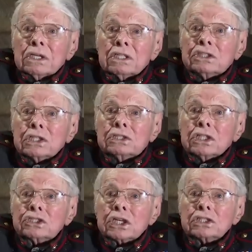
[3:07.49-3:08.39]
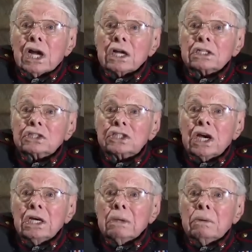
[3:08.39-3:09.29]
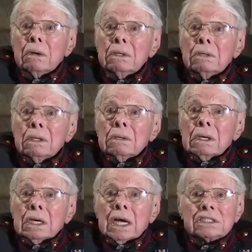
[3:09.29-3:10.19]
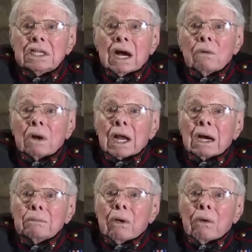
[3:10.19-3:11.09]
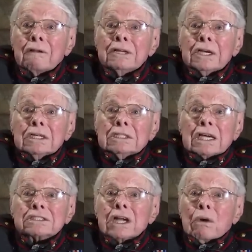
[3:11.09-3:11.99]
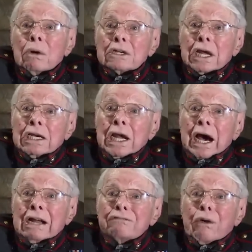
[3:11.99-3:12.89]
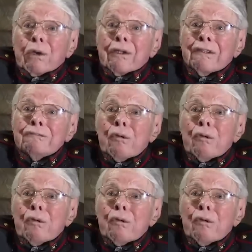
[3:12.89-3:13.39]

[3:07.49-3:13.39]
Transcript: It's just not the same. That's not what I was. That's not what they died for.